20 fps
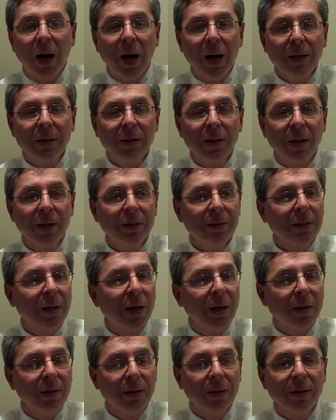I like
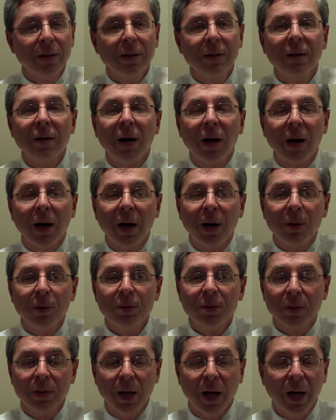taking a
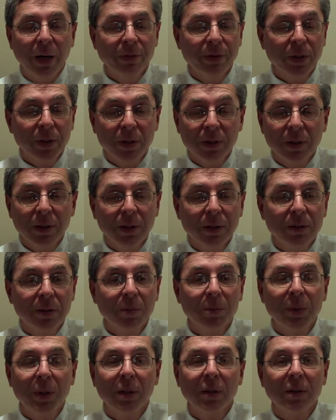house that obviously needs
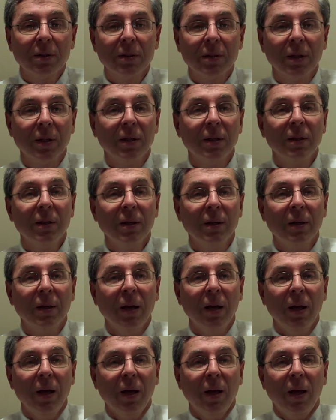some TLC
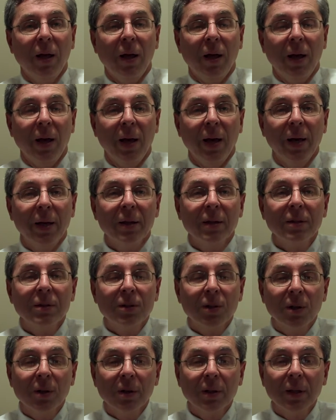and
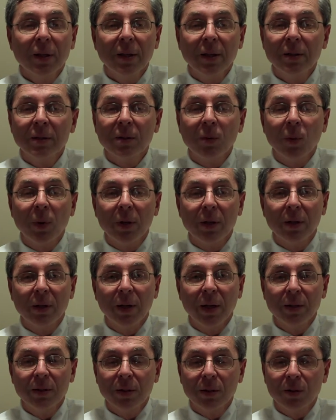turning it into one of the
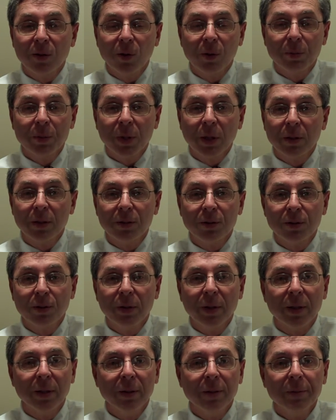nicest homes on the
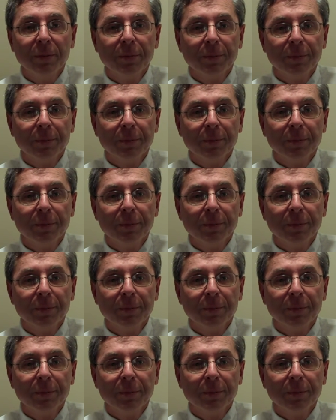street.